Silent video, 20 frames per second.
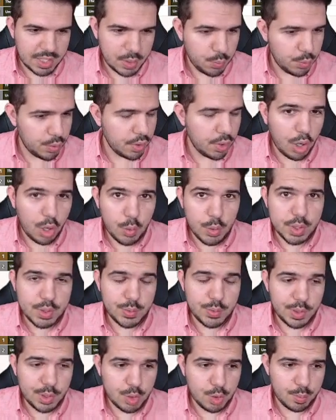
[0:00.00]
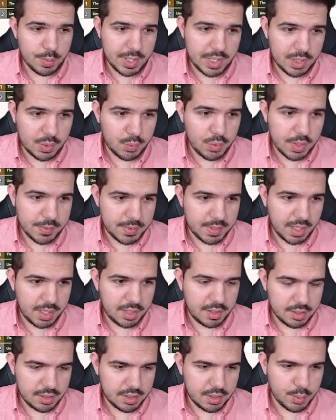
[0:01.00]
I would always recommend crafting
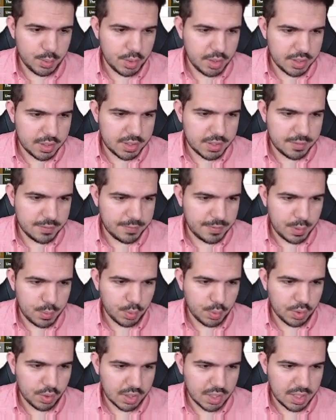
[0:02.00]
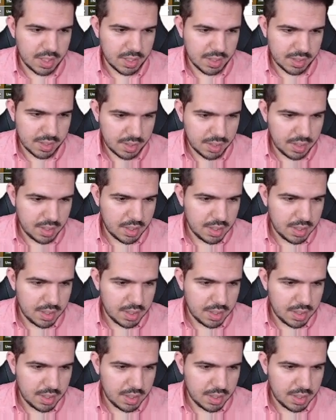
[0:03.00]
Ethereum, it's a very good card.